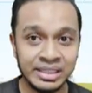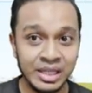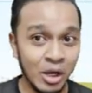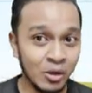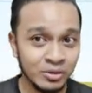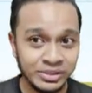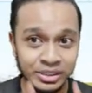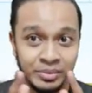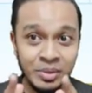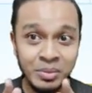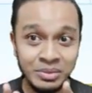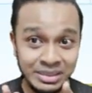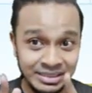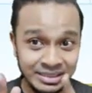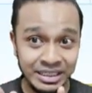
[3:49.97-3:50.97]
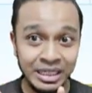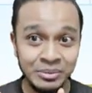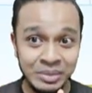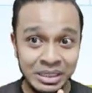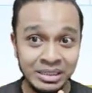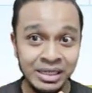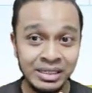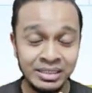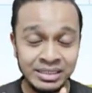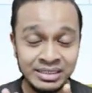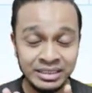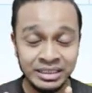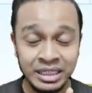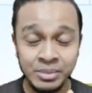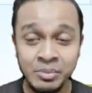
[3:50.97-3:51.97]
Now, so remember describing, right?
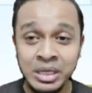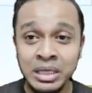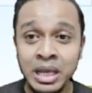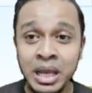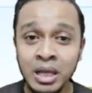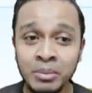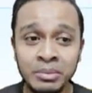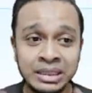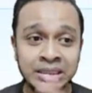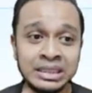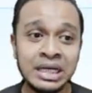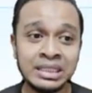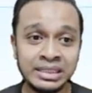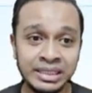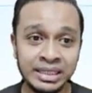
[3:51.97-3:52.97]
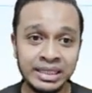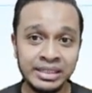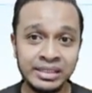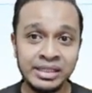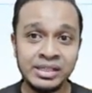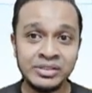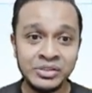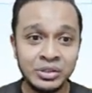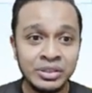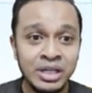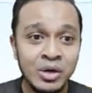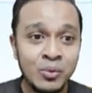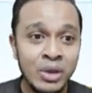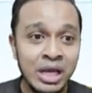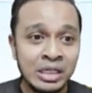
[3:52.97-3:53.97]
Describing, menerangkan. So
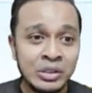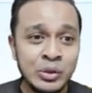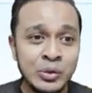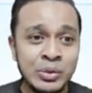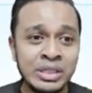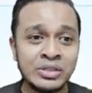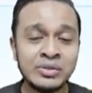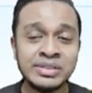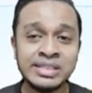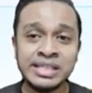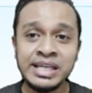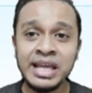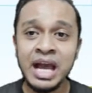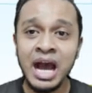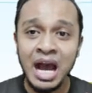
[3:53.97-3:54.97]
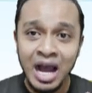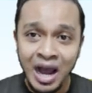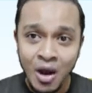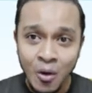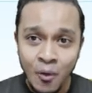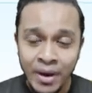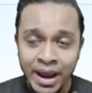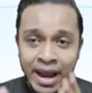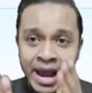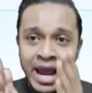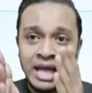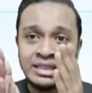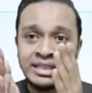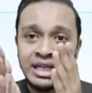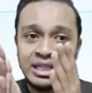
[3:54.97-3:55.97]
now we are going to see how
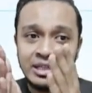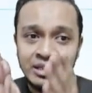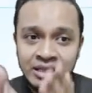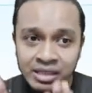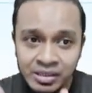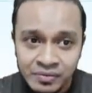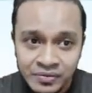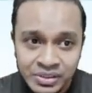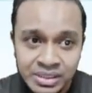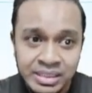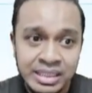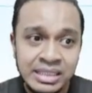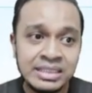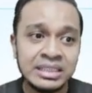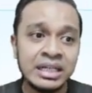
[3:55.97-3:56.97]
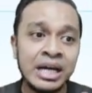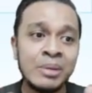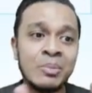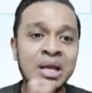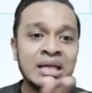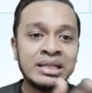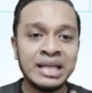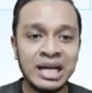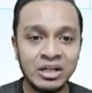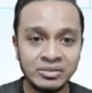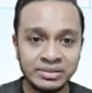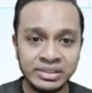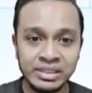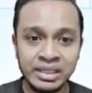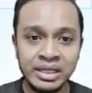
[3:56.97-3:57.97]
adjectives describing
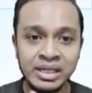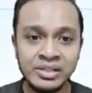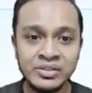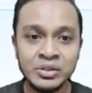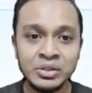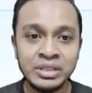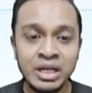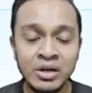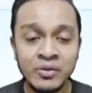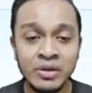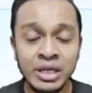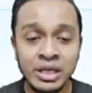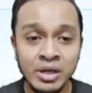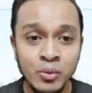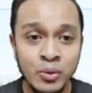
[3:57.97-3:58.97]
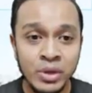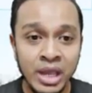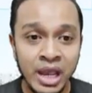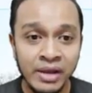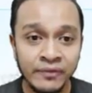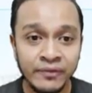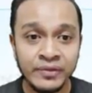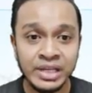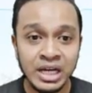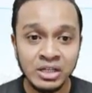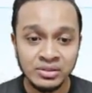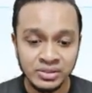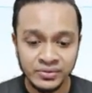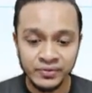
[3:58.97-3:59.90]
nouns. So now here we have nouns